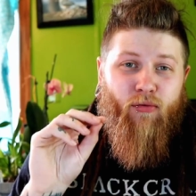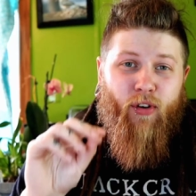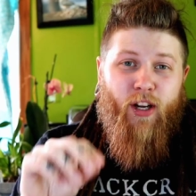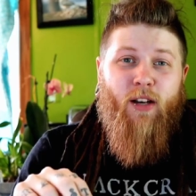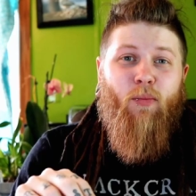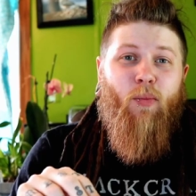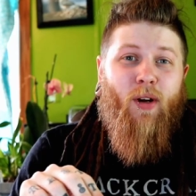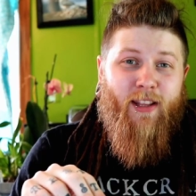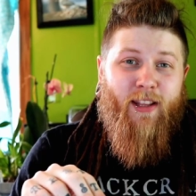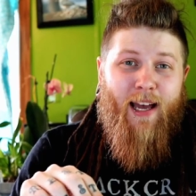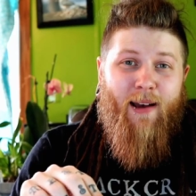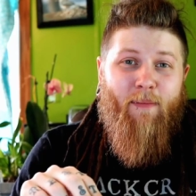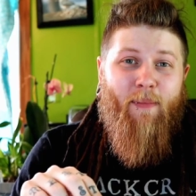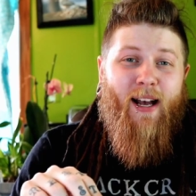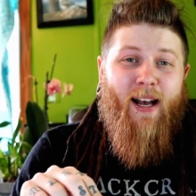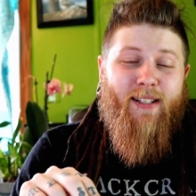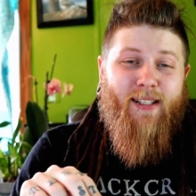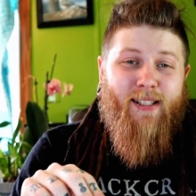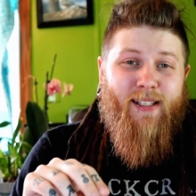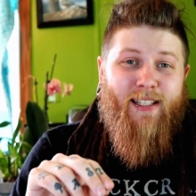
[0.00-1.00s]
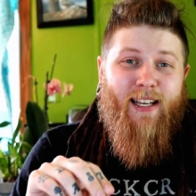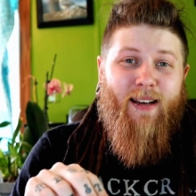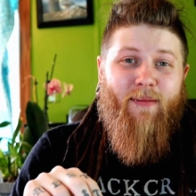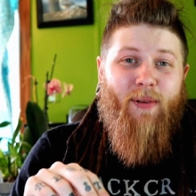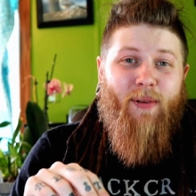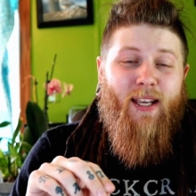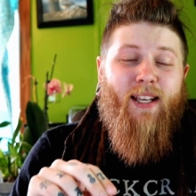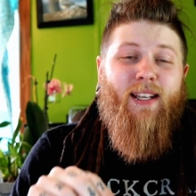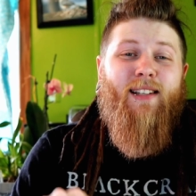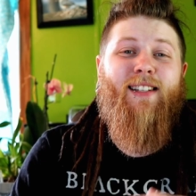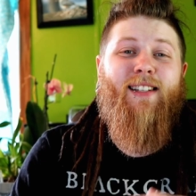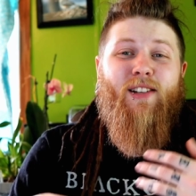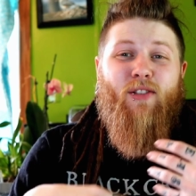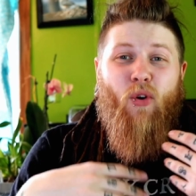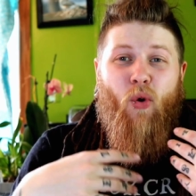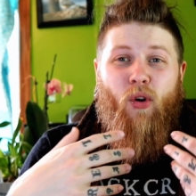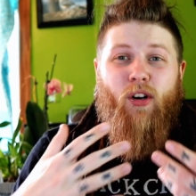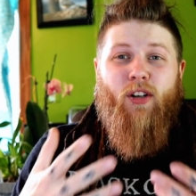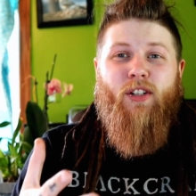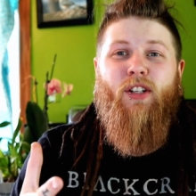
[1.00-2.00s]
read what that basking temp is in
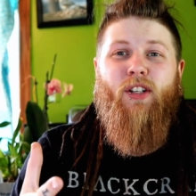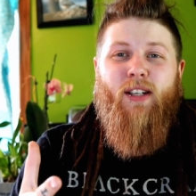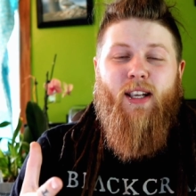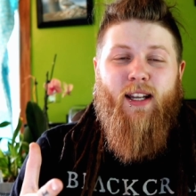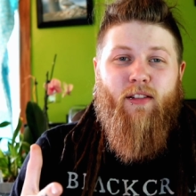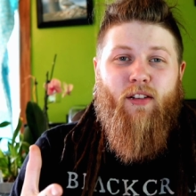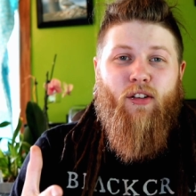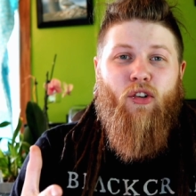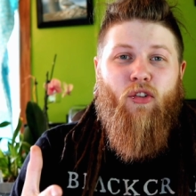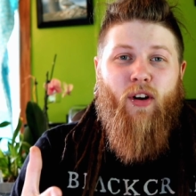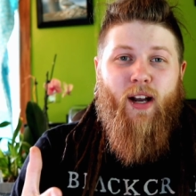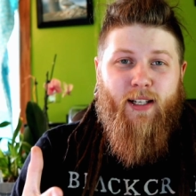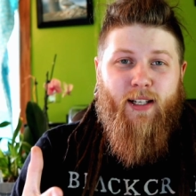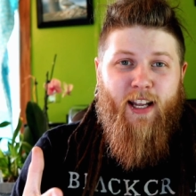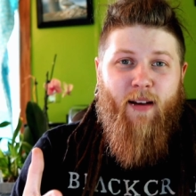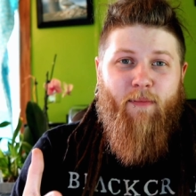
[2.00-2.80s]
order to get the correct